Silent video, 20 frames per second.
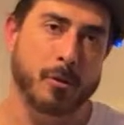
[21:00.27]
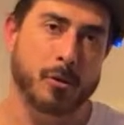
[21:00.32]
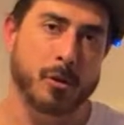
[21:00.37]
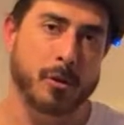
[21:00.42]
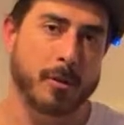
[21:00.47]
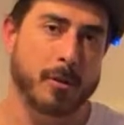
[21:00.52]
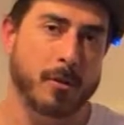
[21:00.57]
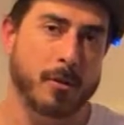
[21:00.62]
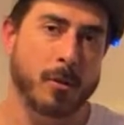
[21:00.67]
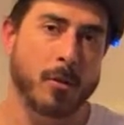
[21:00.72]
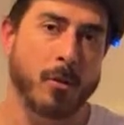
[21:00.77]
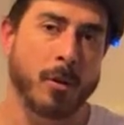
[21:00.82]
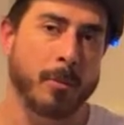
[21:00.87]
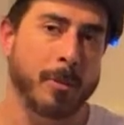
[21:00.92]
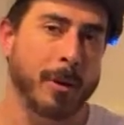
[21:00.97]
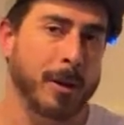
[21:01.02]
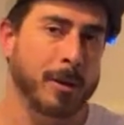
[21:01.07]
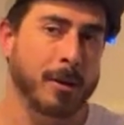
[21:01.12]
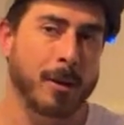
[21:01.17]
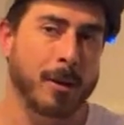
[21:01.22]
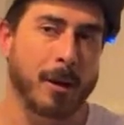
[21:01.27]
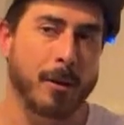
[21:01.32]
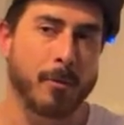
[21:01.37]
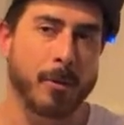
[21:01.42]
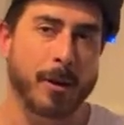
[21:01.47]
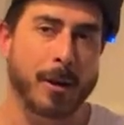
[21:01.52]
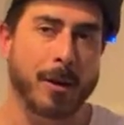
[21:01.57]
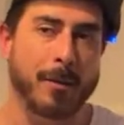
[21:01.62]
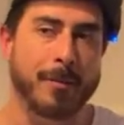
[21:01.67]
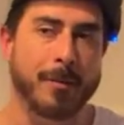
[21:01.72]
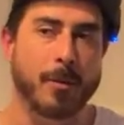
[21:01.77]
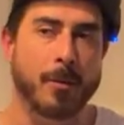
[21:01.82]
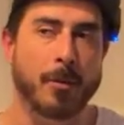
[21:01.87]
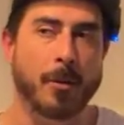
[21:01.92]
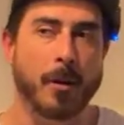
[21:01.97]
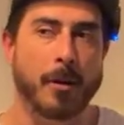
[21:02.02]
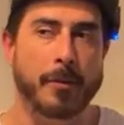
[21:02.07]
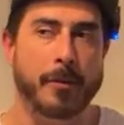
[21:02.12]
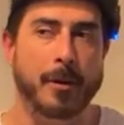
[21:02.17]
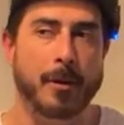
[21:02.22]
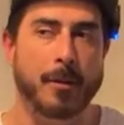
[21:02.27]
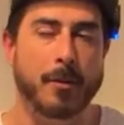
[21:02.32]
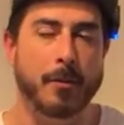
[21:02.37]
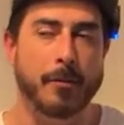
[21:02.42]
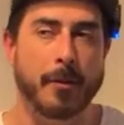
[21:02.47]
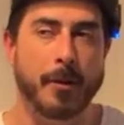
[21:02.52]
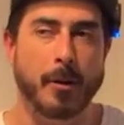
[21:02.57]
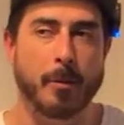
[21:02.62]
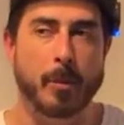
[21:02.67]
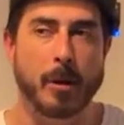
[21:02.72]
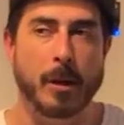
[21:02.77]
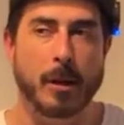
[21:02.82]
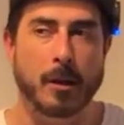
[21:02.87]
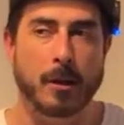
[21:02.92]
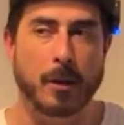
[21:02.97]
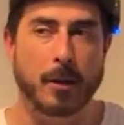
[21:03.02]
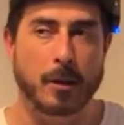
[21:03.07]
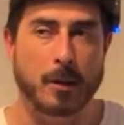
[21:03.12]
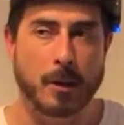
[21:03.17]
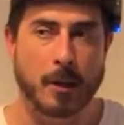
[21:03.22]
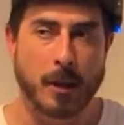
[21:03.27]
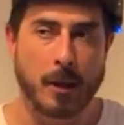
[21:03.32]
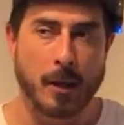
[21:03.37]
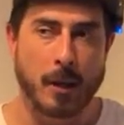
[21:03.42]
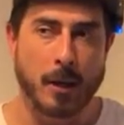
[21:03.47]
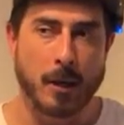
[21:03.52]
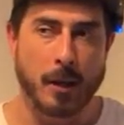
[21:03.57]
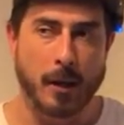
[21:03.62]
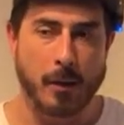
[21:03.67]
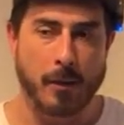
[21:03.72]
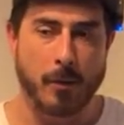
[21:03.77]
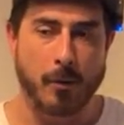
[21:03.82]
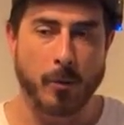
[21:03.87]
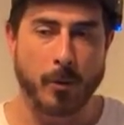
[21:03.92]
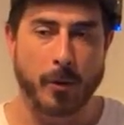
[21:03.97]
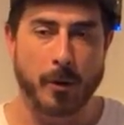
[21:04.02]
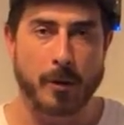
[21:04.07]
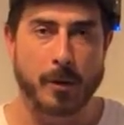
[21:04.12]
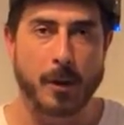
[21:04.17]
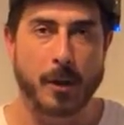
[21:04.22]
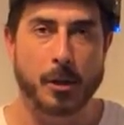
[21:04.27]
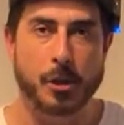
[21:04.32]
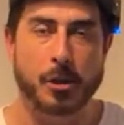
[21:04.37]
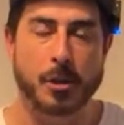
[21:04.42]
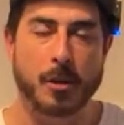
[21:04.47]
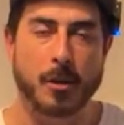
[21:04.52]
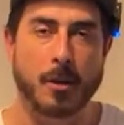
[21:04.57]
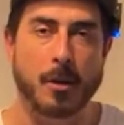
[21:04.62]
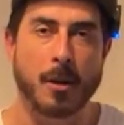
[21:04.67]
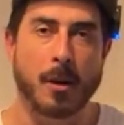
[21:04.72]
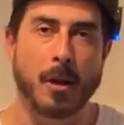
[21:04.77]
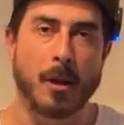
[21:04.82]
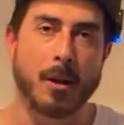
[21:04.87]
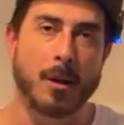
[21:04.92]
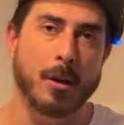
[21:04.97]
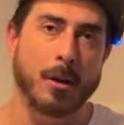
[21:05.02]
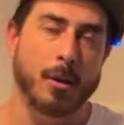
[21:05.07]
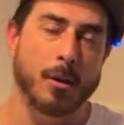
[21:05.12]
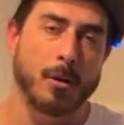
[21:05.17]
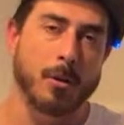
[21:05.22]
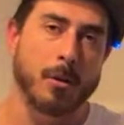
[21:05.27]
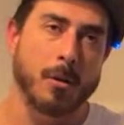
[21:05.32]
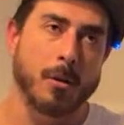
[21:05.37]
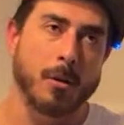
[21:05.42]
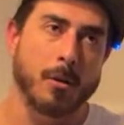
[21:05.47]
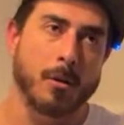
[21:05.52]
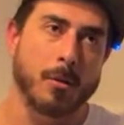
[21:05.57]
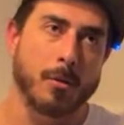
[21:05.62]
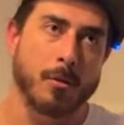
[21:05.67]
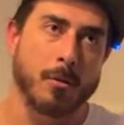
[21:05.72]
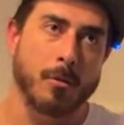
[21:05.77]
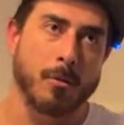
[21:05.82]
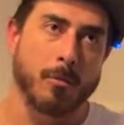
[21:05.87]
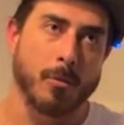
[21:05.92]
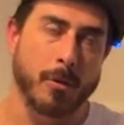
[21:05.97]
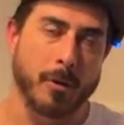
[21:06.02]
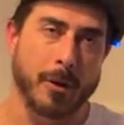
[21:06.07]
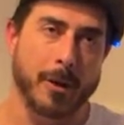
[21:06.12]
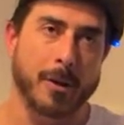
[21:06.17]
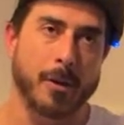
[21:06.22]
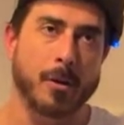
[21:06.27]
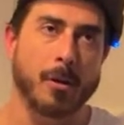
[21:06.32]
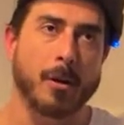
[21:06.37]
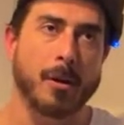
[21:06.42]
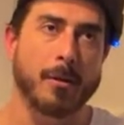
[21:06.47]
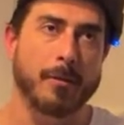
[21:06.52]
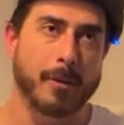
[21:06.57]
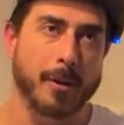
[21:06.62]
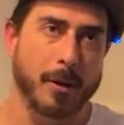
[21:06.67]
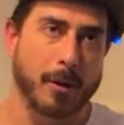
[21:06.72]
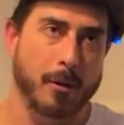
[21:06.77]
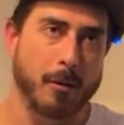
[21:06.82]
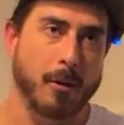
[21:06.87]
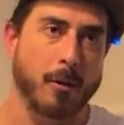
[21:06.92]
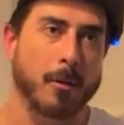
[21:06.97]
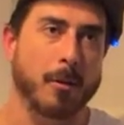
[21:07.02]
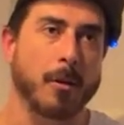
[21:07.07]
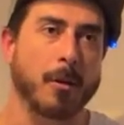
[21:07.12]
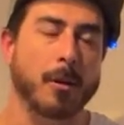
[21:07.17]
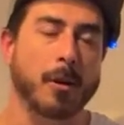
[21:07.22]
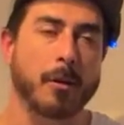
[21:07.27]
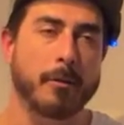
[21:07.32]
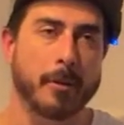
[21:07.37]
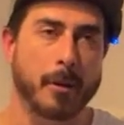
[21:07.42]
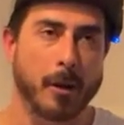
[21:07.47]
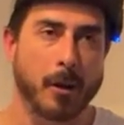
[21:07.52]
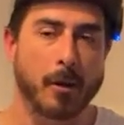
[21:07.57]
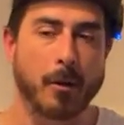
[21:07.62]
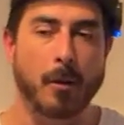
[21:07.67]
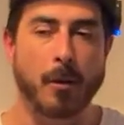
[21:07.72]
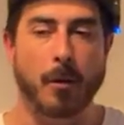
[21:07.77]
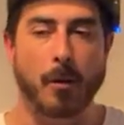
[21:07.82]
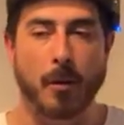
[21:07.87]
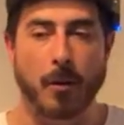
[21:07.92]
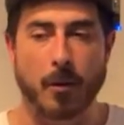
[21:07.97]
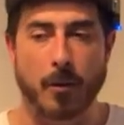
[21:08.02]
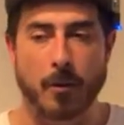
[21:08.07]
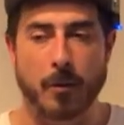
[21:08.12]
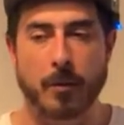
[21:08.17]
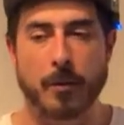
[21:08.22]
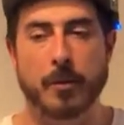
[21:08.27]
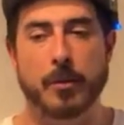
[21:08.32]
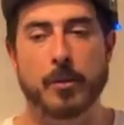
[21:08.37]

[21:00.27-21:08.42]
just going back to what Kevin Ogar said at the very beginning in the orientation, really giving it our all,